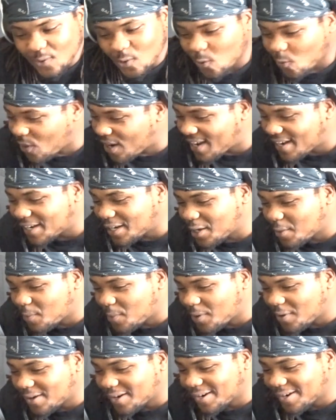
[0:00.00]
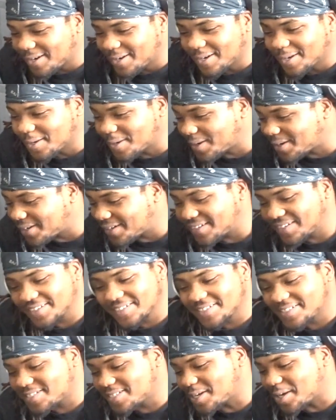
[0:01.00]
we ain't come on here, you know, to
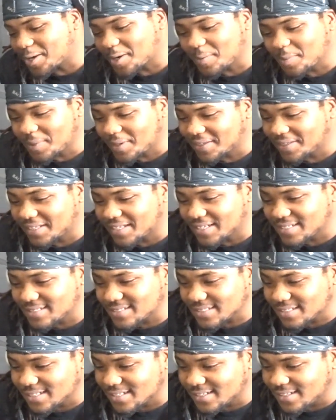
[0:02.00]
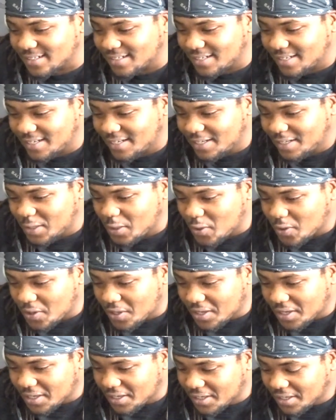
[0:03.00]
talk about that shit.
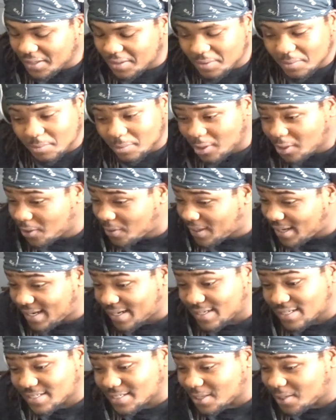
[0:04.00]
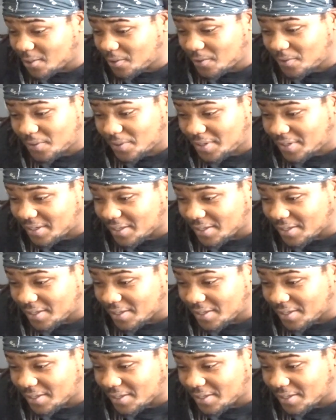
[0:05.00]
Bro got a song, you